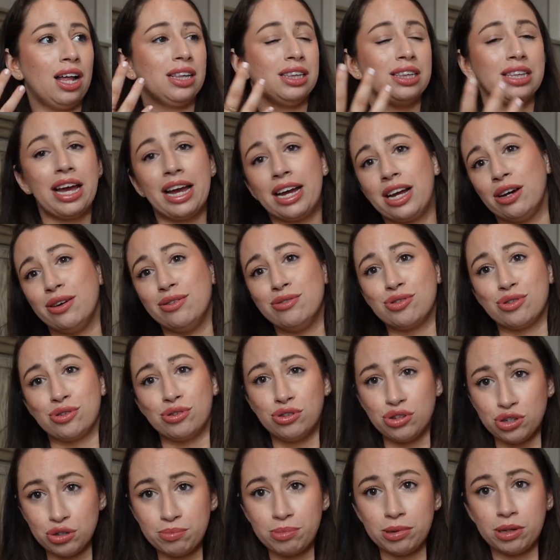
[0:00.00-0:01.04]
Legos or
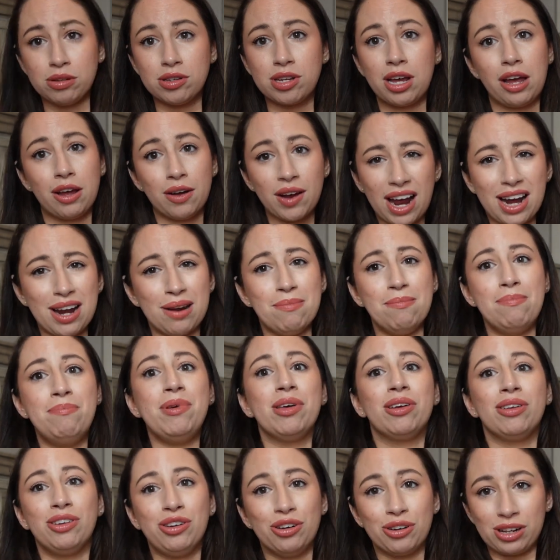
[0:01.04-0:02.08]
Duplos, how you kind of
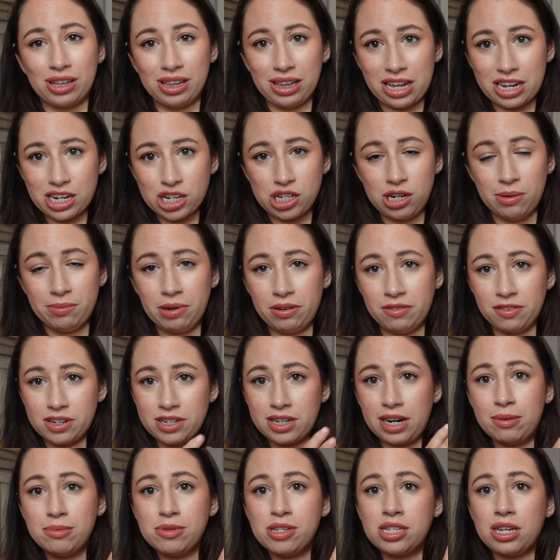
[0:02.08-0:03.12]
build your collection up over
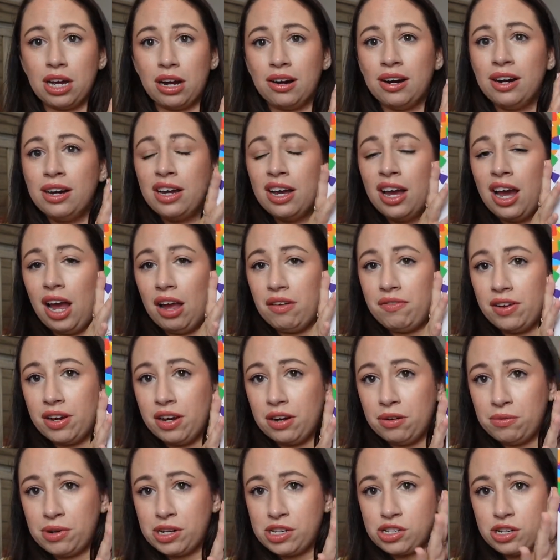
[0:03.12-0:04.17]
time. So I
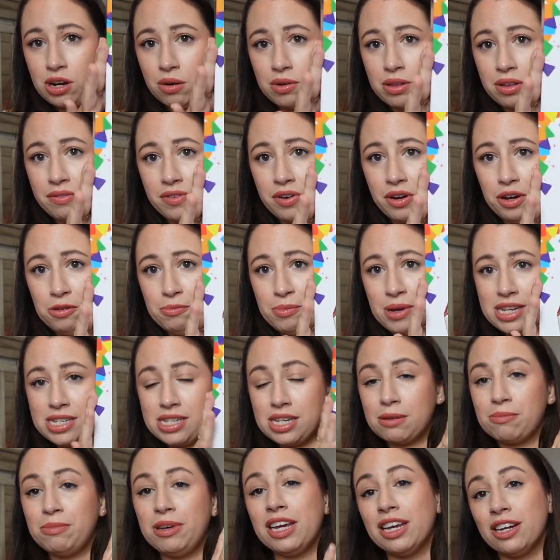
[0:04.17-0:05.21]
figured we'd start with a very
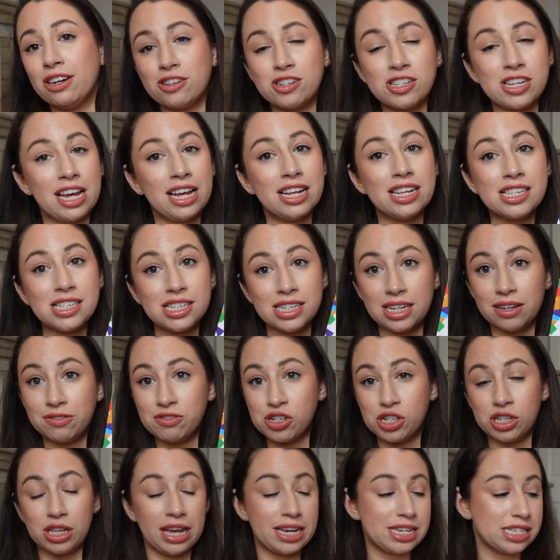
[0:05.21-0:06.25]
basic beginner set and see if
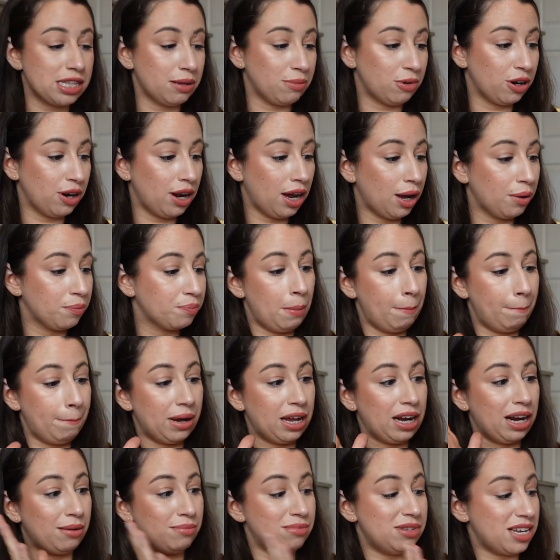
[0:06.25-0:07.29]
she likes them or not.
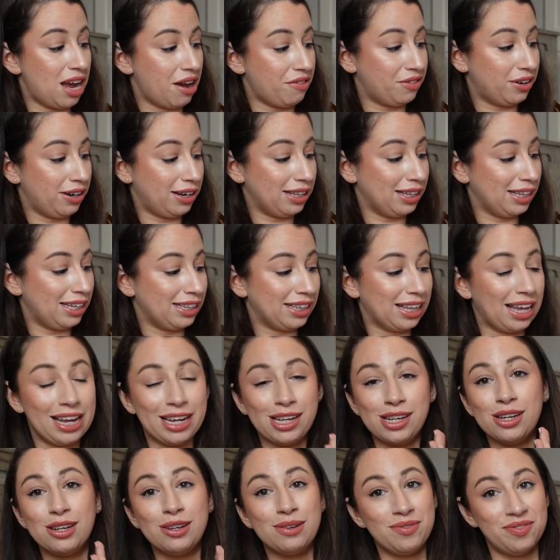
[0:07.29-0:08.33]
But I'm definitely
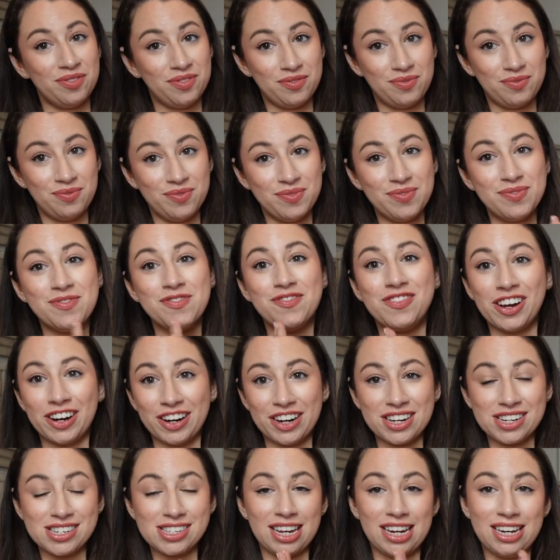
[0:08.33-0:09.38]
like
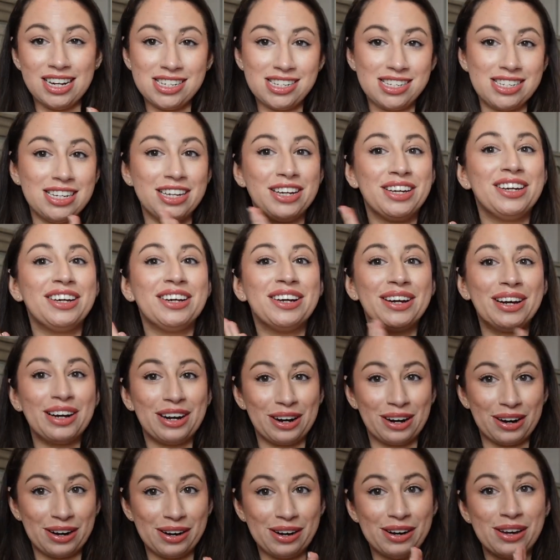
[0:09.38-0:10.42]
very excited to see
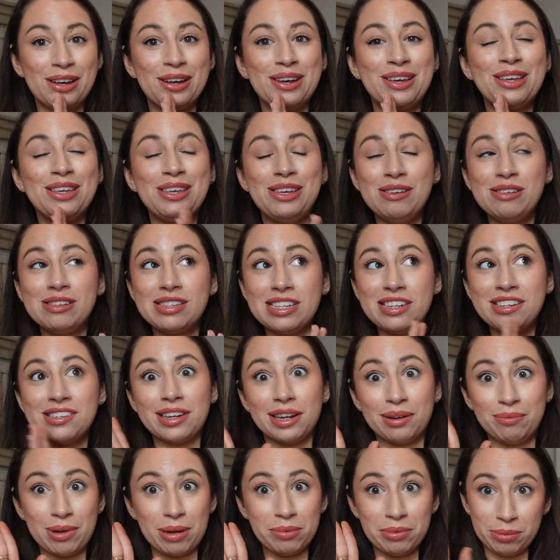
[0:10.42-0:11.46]
her use these
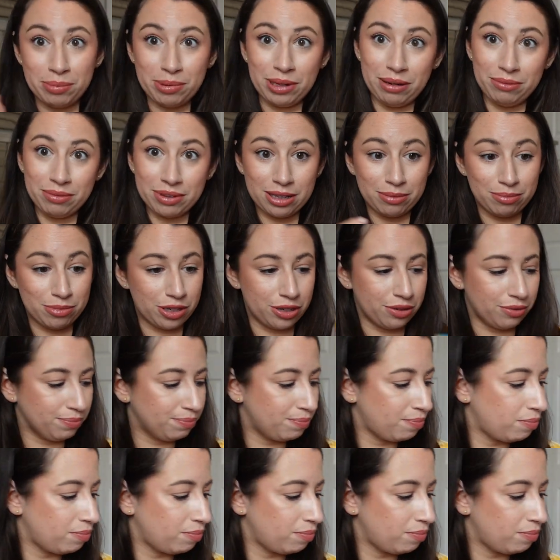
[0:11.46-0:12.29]
and maybe play with them too.